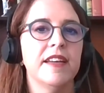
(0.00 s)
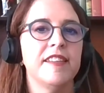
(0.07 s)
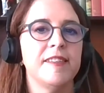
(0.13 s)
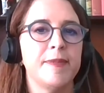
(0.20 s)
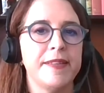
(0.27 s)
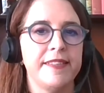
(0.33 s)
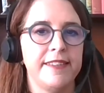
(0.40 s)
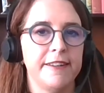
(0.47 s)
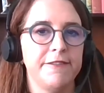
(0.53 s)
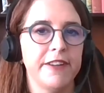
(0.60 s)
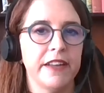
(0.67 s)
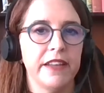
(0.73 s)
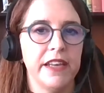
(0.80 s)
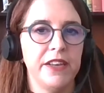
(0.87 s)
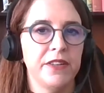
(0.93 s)

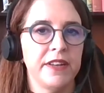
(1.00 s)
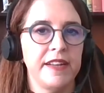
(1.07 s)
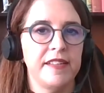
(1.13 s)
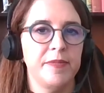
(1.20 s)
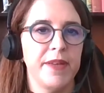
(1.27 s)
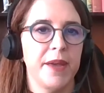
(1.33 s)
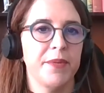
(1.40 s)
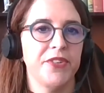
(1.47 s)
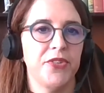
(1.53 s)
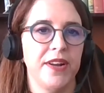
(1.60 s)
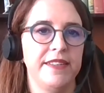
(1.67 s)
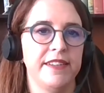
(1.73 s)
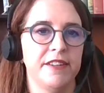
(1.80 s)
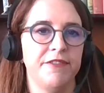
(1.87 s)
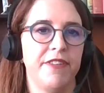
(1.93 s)
Specifically, you'll need to be able to
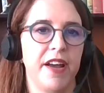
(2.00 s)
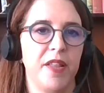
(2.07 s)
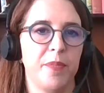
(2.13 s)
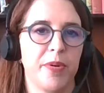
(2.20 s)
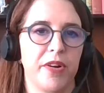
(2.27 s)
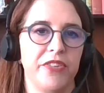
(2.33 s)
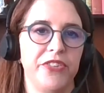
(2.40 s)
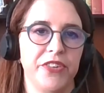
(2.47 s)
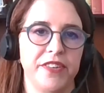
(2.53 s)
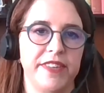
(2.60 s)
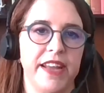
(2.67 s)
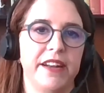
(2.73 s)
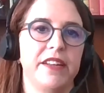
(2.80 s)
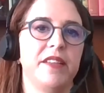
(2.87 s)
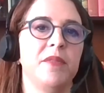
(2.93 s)
identify the personal
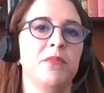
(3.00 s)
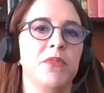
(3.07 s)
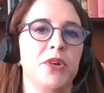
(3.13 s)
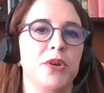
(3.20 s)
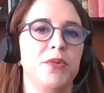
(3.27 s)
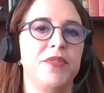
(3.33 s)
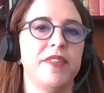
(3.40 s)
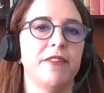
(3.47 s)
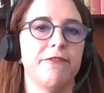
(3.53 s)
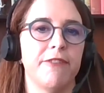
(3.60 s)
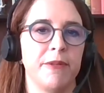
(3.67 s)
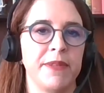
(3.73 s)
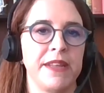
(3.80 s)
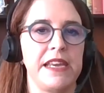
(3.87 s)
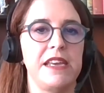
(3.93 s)
data that moves
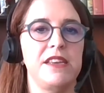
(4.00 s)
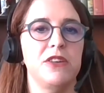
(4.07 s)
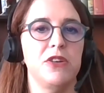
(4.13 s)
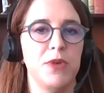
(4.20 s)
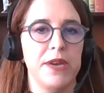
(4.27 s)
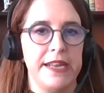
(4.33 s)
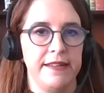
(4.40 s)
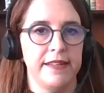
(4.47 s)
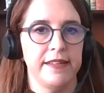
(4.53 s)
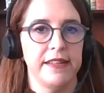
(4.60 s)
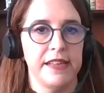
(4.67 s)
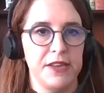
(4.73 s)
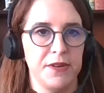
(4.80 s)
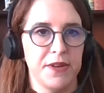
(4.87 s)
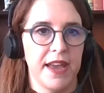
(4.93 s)
from the EU into
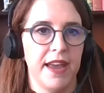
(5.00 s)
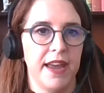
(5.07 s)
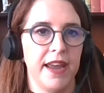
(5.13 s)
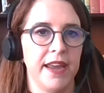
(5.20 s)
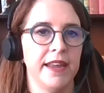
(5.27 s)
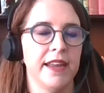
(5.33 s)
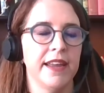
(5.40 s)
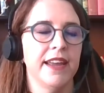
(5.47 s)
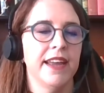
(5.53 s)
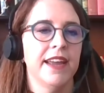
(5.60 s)
the UK